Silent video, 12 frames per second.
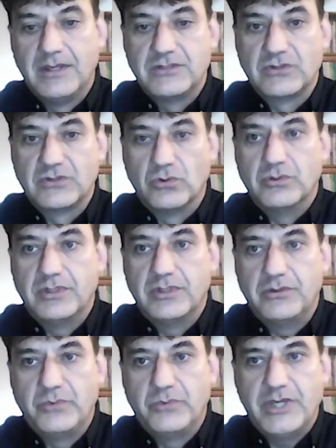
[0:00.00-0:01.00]
So
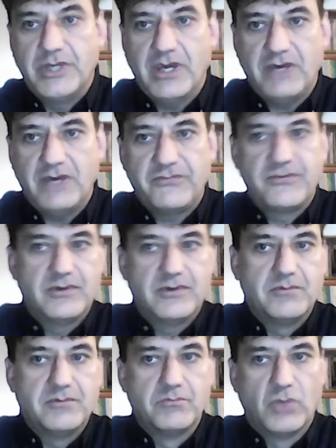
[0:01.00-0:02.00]
we have
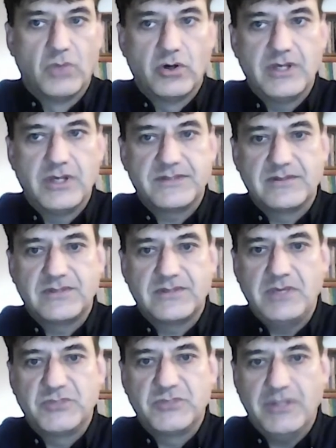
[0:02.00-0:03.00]
more or less the
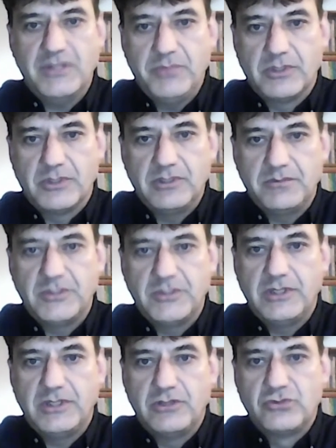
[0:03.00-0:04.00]
same sample
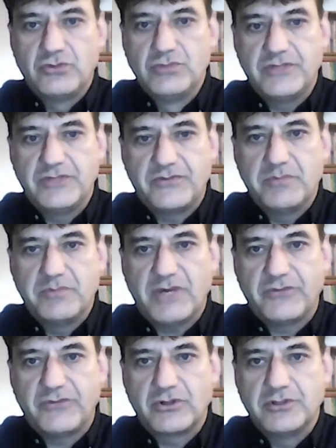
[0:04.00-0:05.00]
in two different
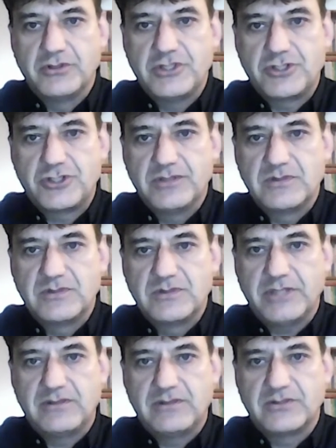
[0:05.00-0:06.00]
buffer conditions,
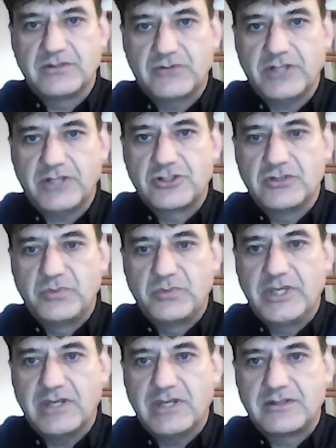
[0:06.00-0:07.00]
but the structures we
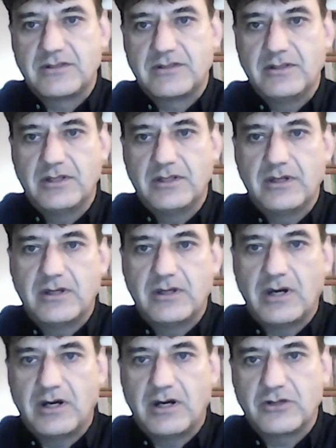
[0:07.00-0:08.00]
get
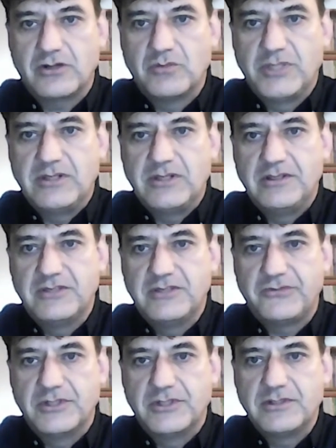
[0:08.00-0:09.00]
are completely
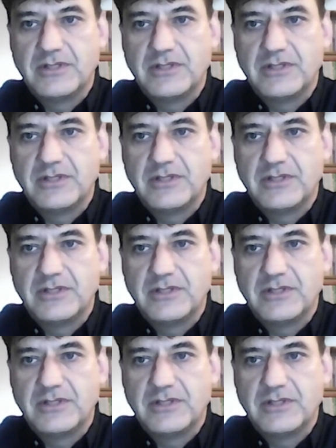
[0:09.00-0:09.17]
different.